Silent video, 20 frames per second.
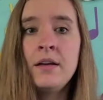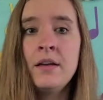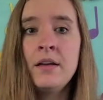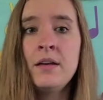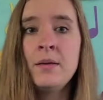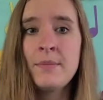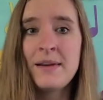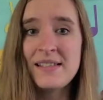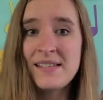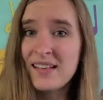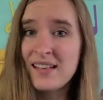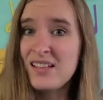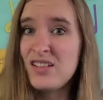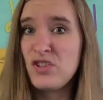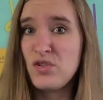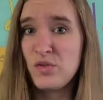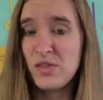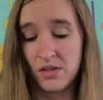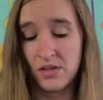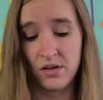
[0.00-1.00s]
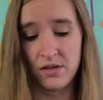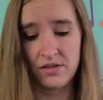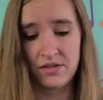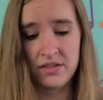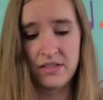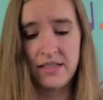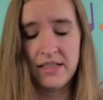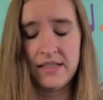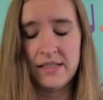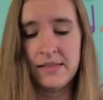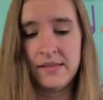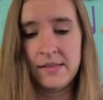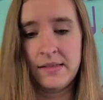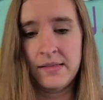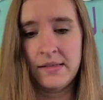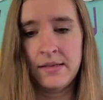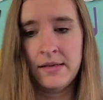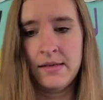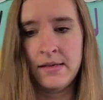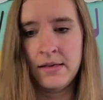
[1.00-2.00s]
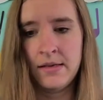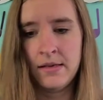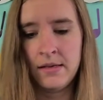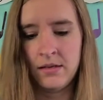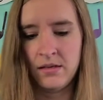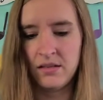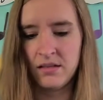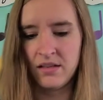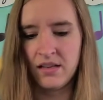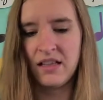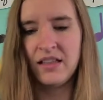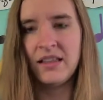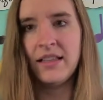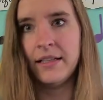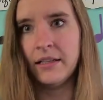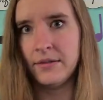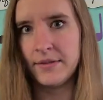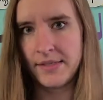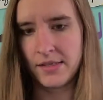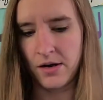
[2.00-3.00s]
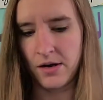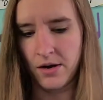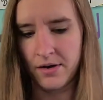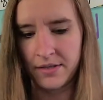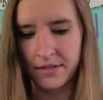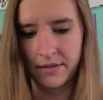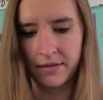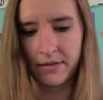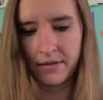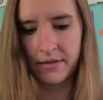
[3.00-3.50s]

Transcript: My second new start is a little start,